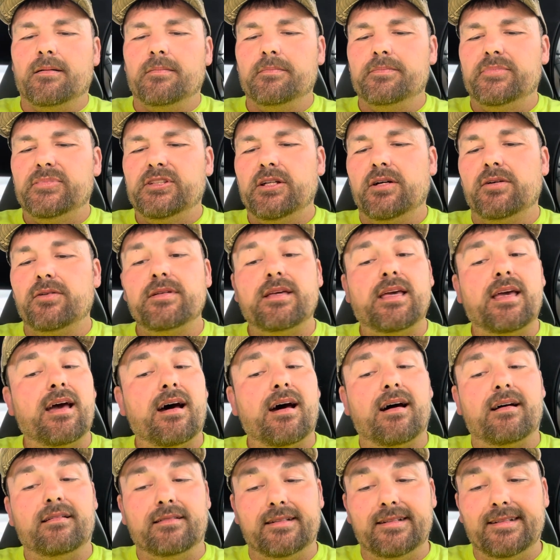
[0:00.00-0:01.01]
So
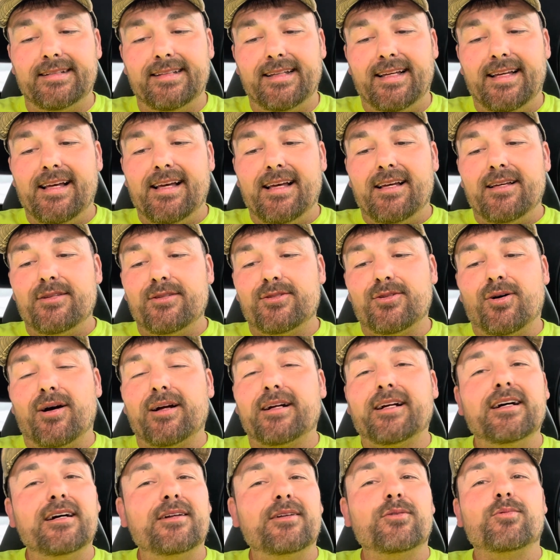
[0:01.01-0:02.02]
yeah, so I
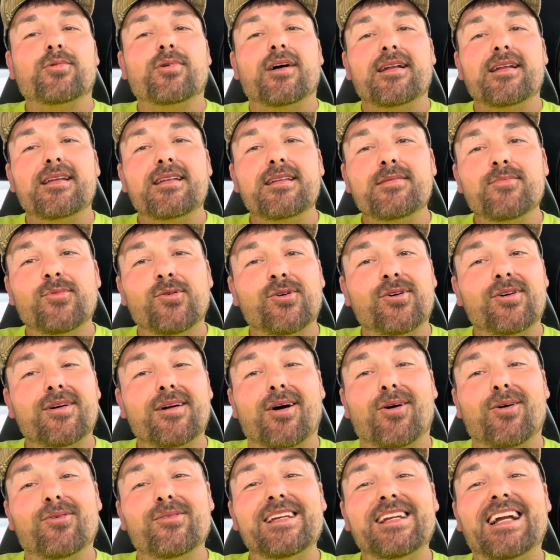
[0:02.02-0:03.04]
couldn't run anymore.
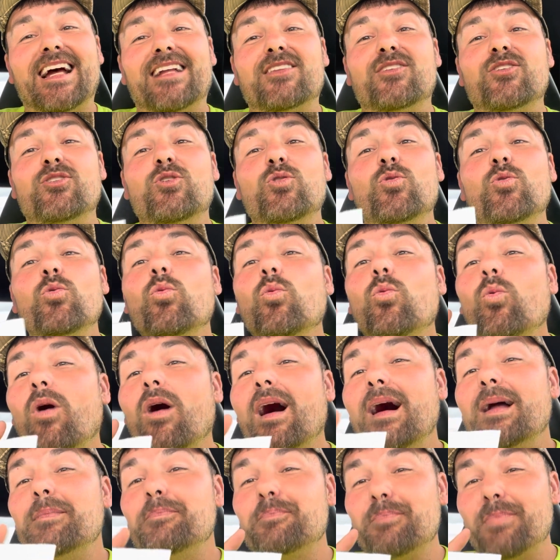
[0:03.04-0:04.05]
I only got to do
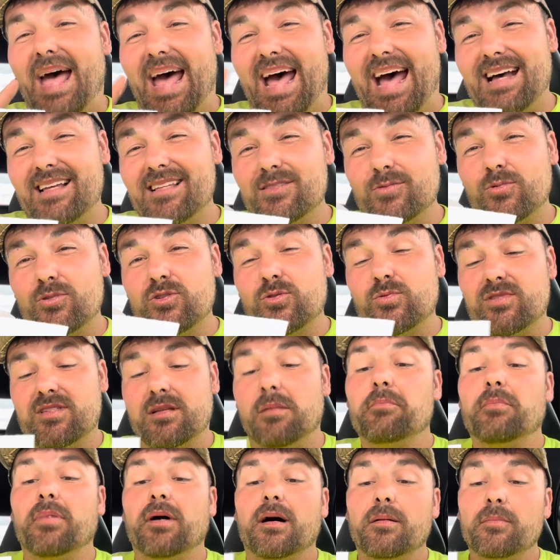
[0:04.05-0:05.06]
one pass, which was
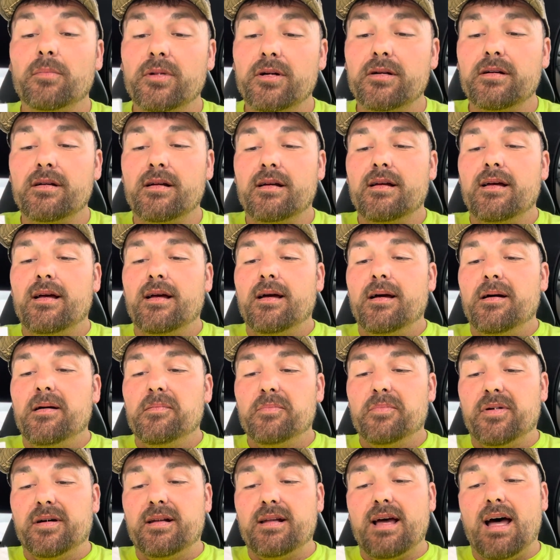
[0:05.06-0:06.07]
a bummer,
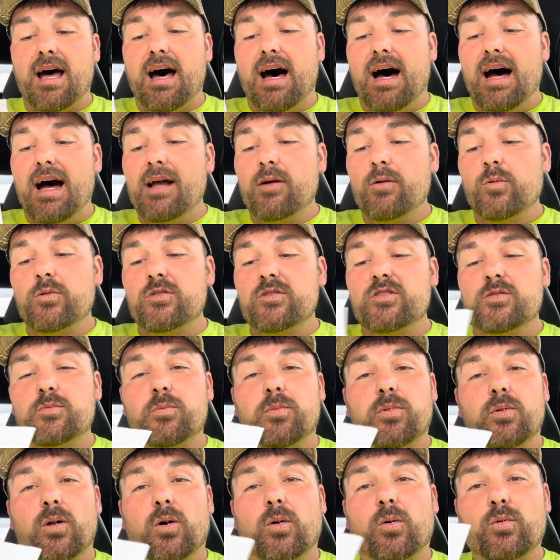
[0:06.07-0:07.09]
but I was
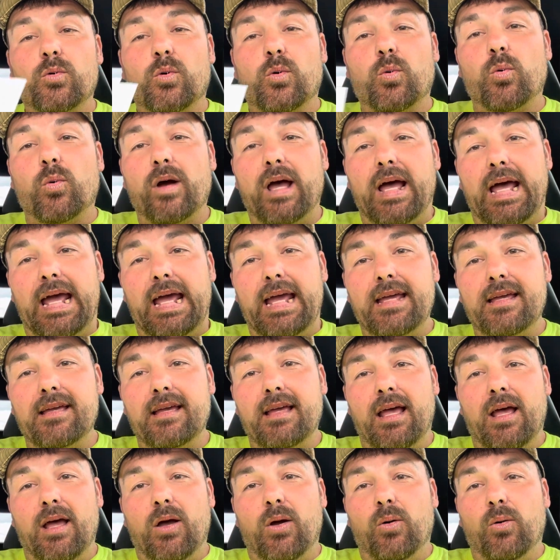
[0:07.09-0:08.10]
blown away
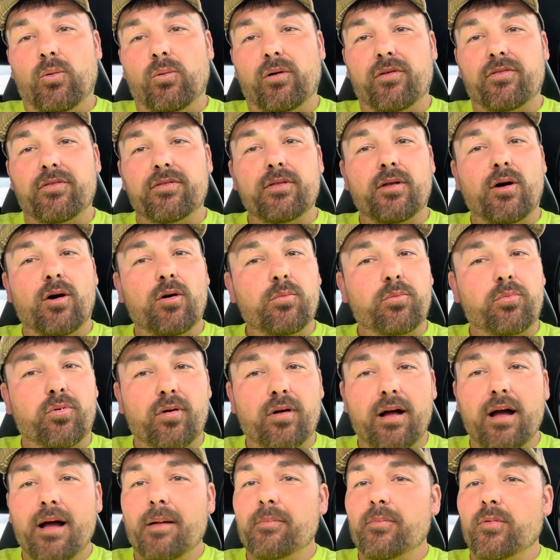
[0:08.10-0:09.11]
with no
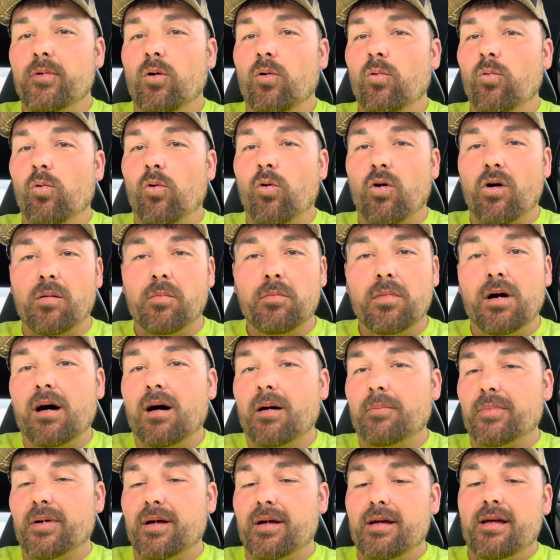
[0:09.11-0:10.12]
prep, no warm
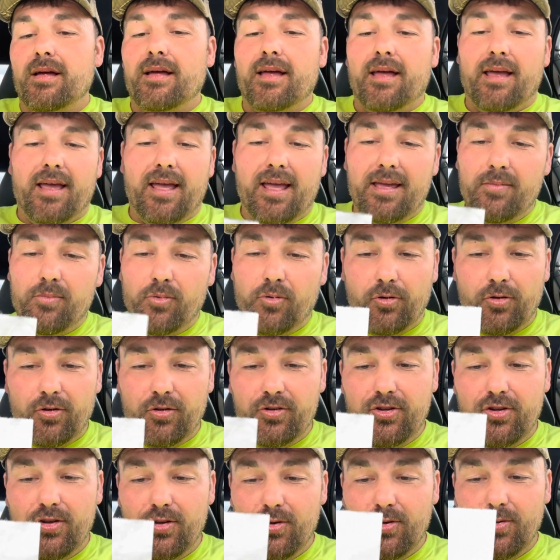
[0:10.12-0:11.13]
up, able to
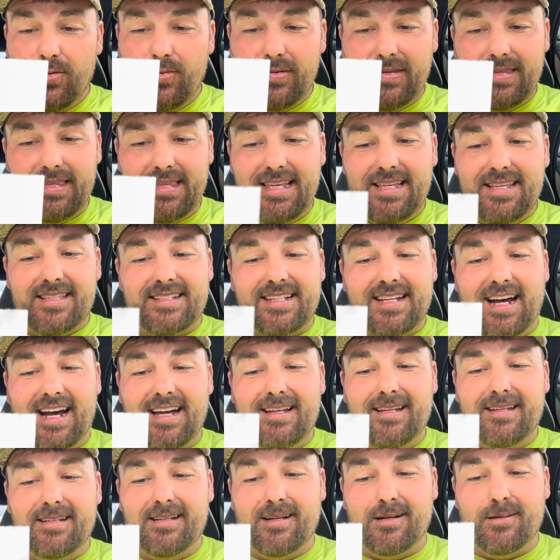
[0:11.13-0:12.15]
do these
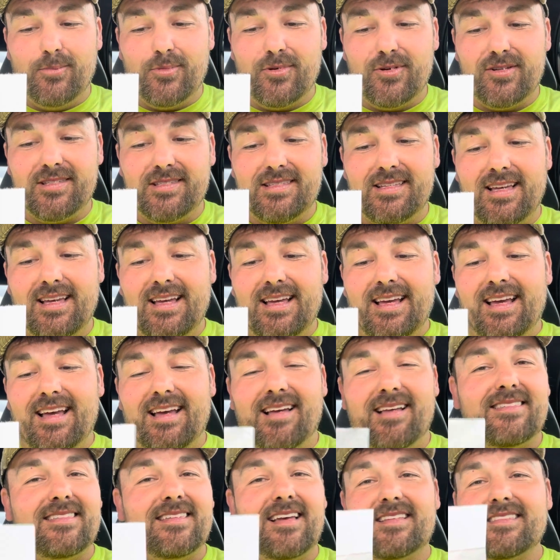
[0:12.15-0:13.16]
kind of numbers.
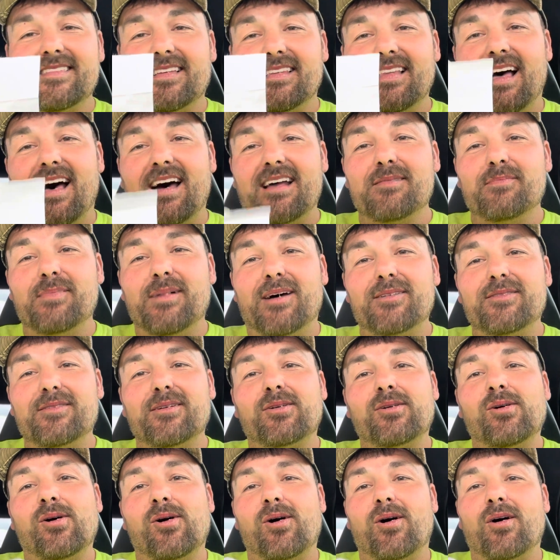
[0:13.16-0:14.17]
It says a lot about the
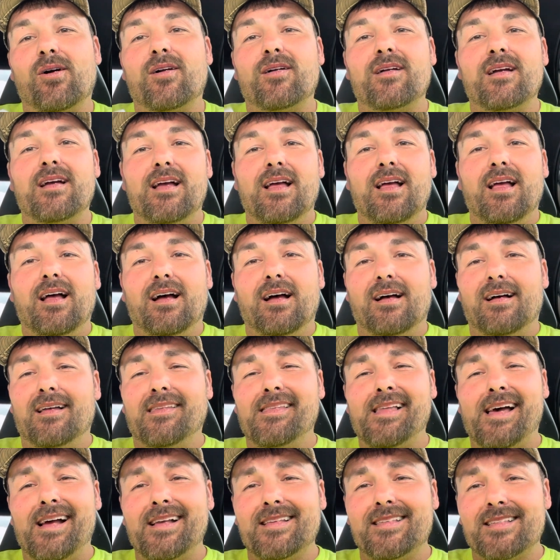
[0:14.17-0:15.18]
car.
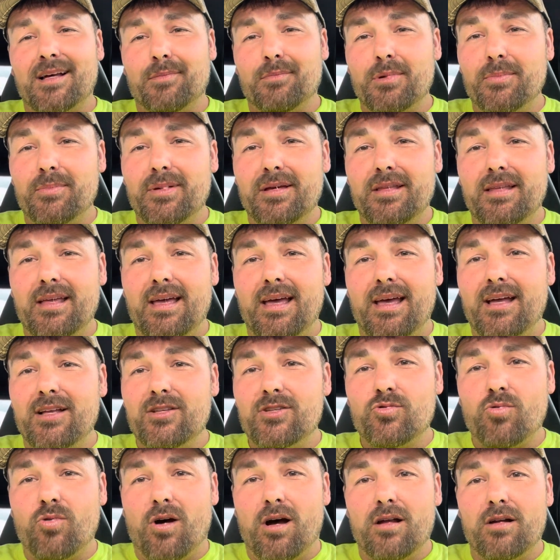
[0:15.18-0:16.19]
Last time I've been to
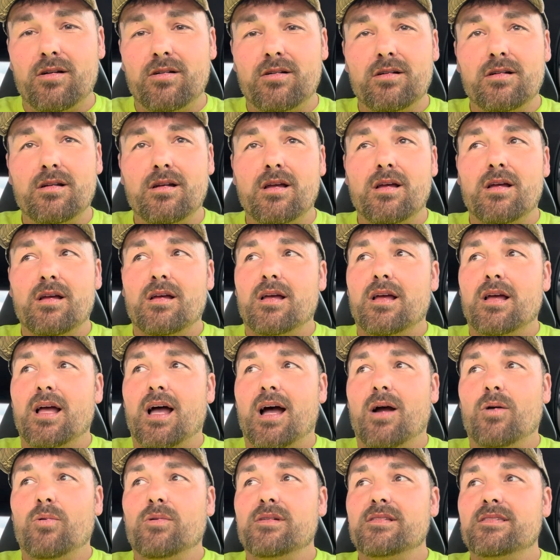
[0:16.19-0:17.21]
Edgewater,
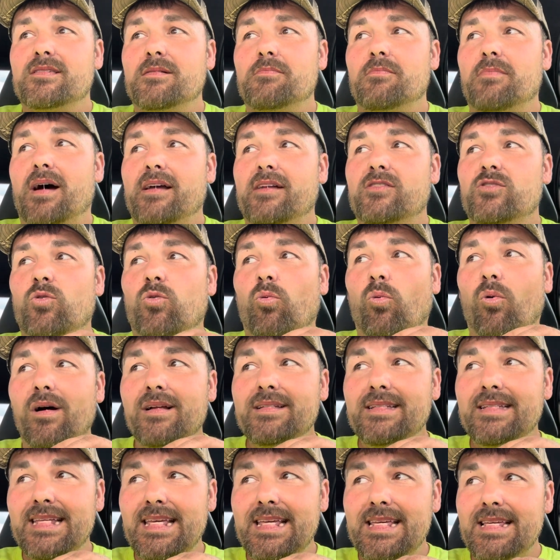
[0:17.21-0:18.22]
I was in my
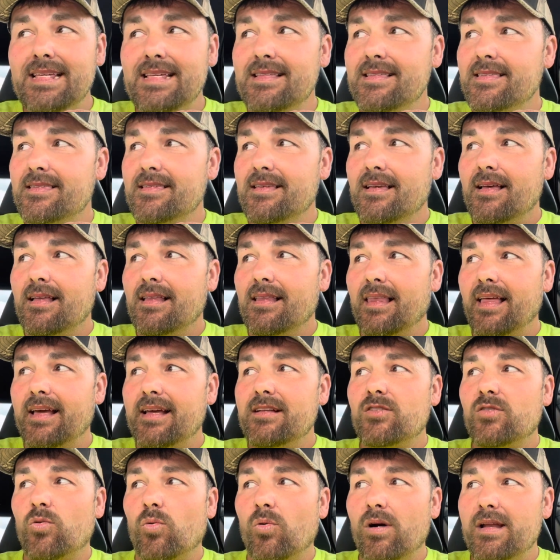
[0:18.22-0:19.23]
20s,
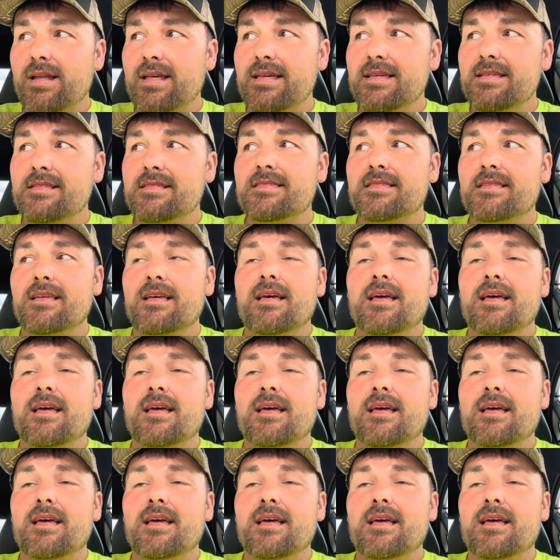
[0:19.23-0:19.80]
late 20s.